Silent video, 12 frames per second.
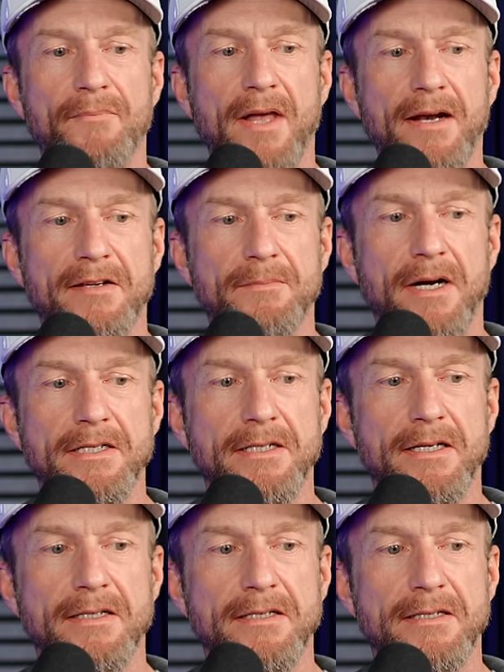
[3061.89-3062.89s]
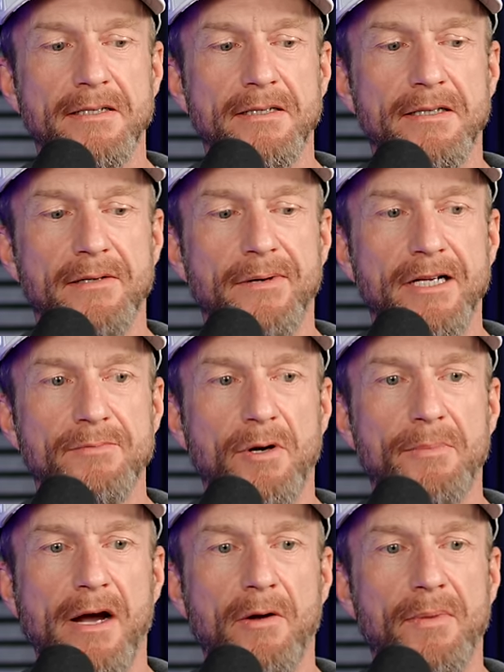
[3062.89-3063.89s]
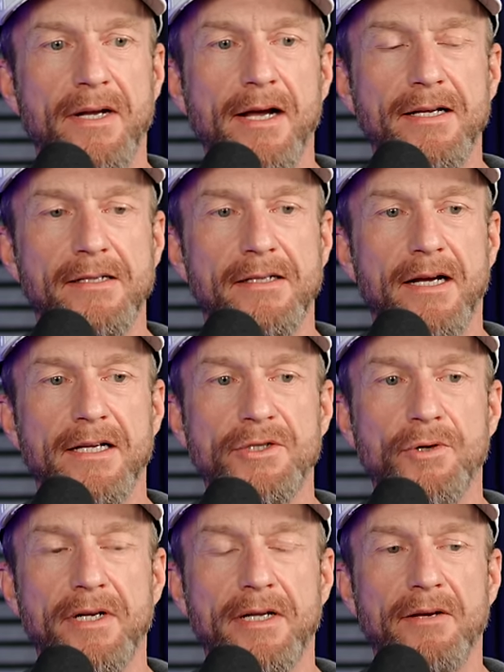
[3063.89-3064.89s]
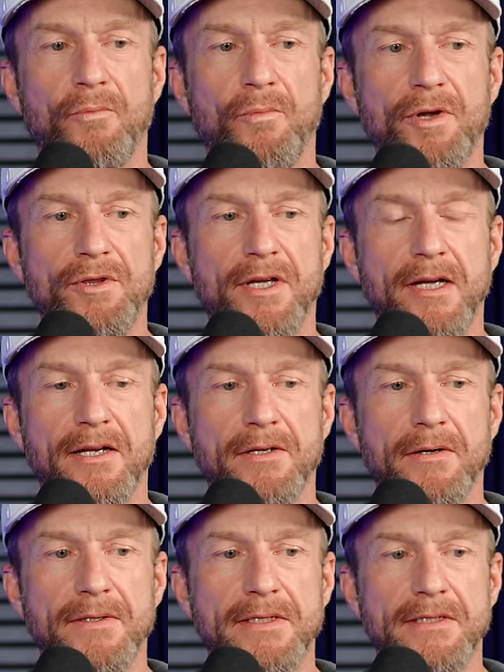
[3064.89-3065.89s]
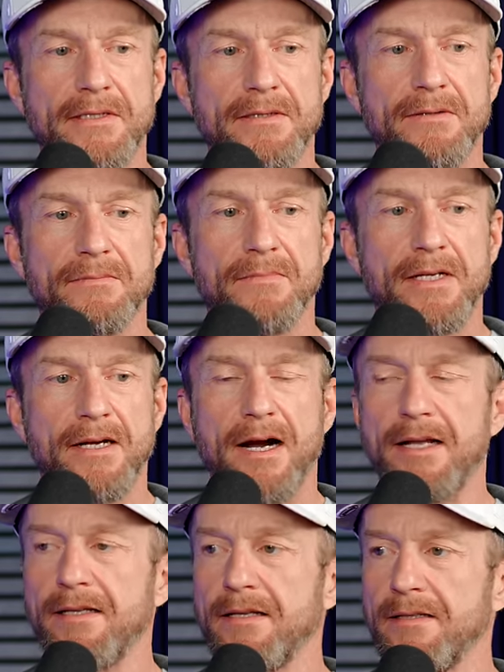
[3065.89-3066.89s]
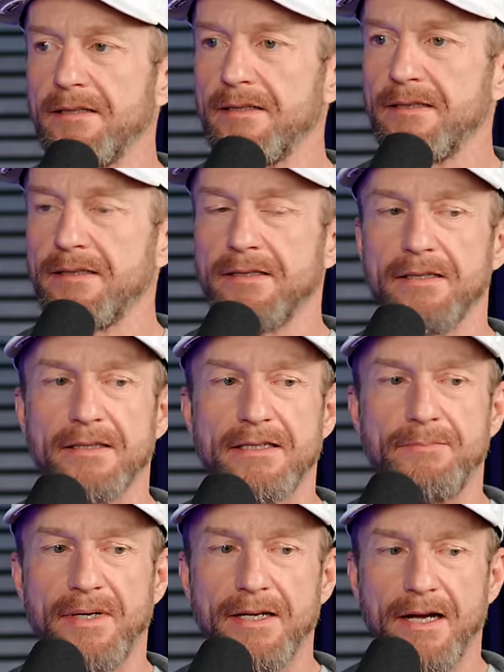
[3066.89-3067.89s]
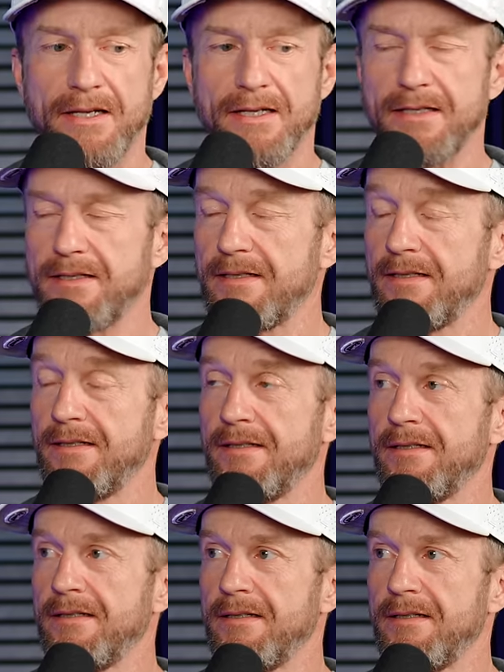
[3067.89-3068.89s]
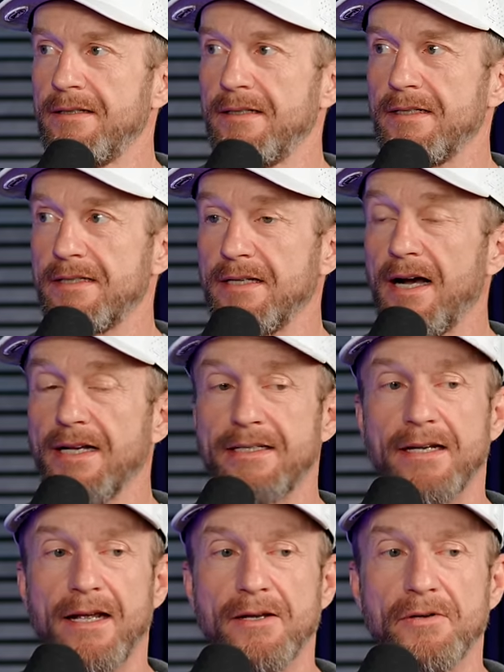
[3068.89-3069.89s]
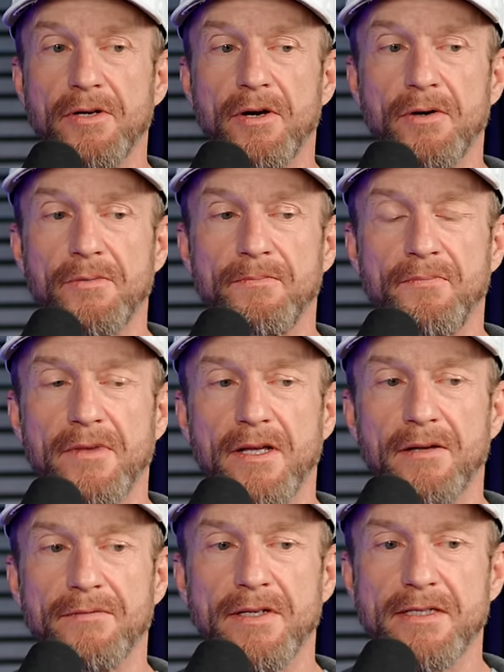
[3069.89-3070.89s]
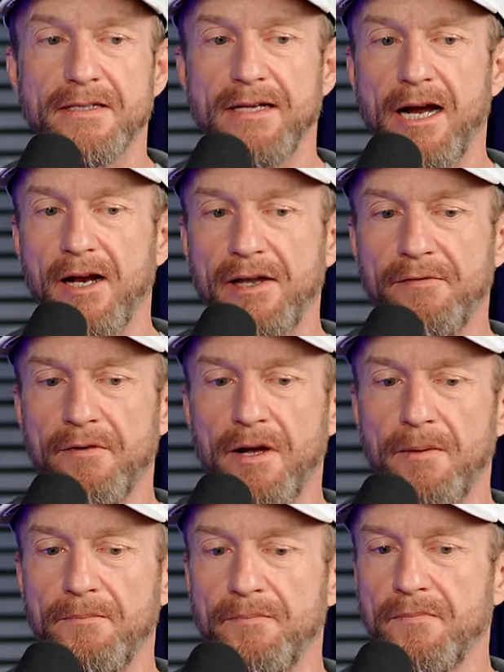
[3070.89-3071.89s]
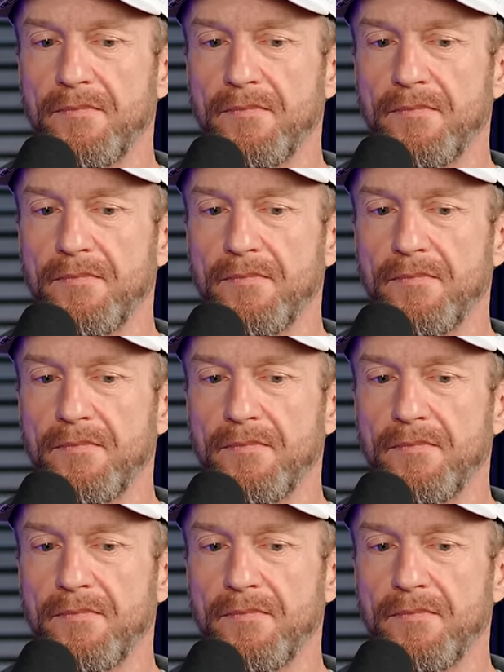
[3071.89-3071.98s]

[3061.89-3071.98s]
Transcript: not as much as the Gearbox Pro Power, but I I enjoyed it. And one thing I noticed is, my God, the the spin on this is nuts. And I don't know if it's entirely from